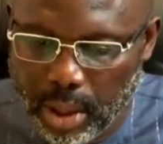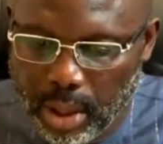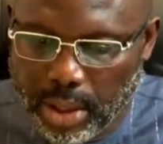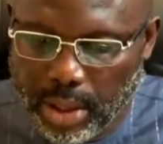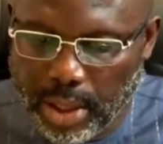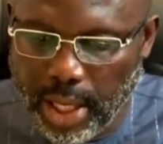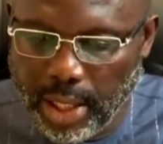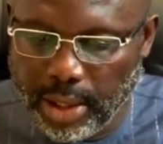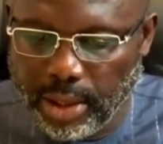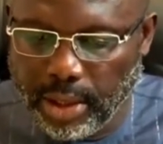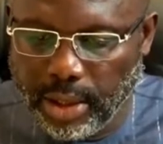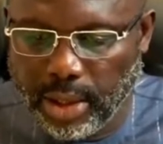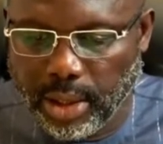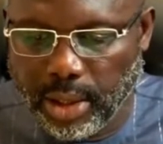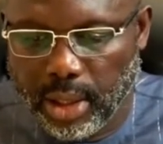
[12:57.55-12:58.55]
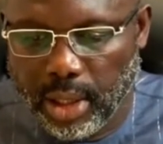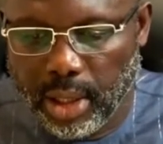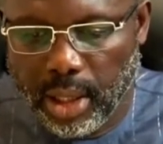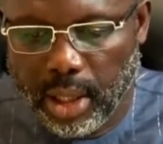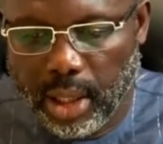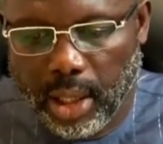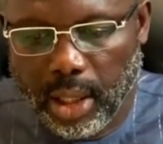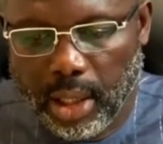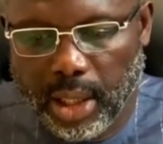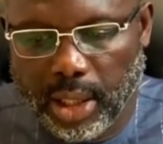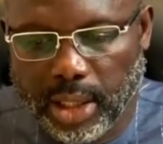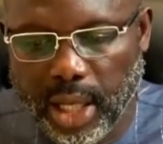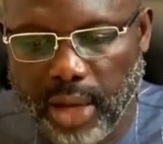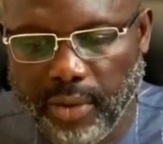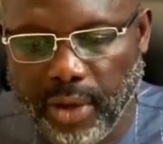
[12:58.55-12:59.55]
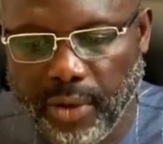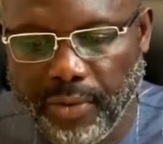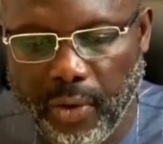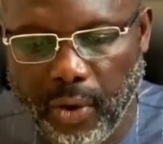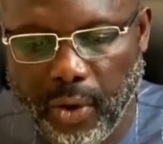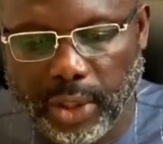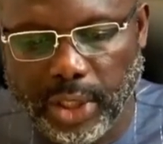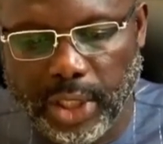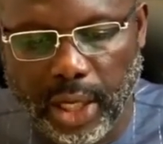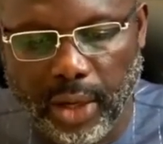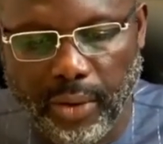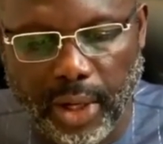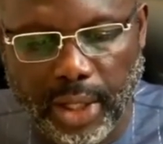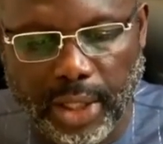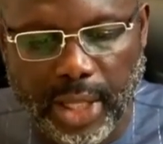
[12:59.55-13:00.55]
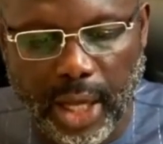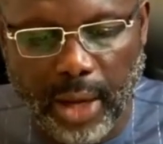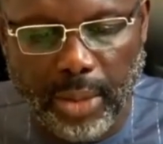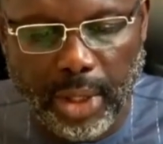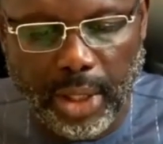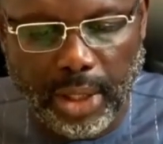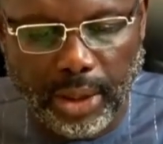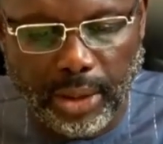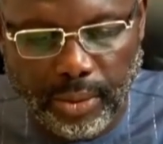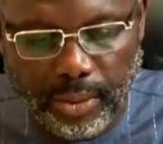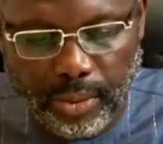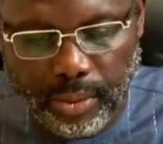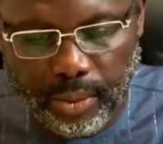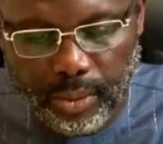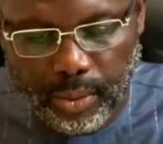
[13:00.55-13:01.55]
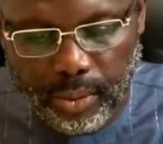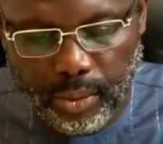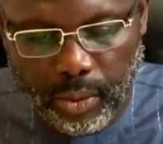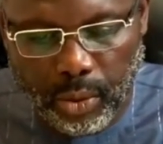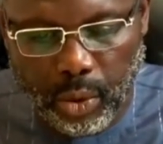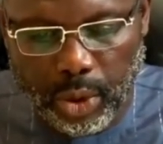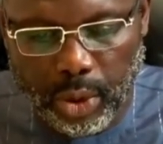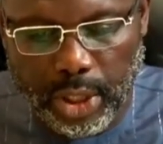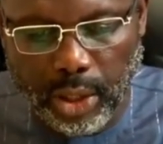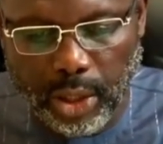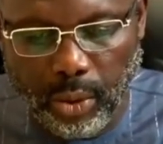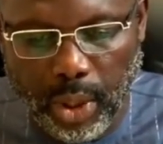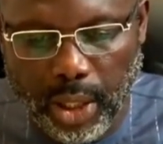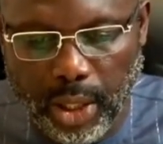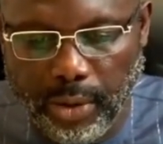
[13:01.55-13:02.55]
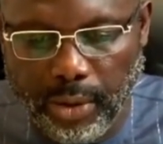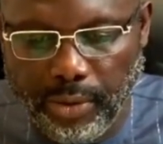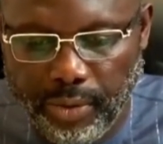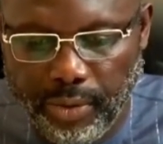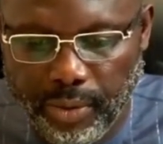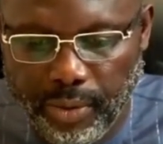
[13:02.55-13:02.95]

since the 74th General Assembly to deal with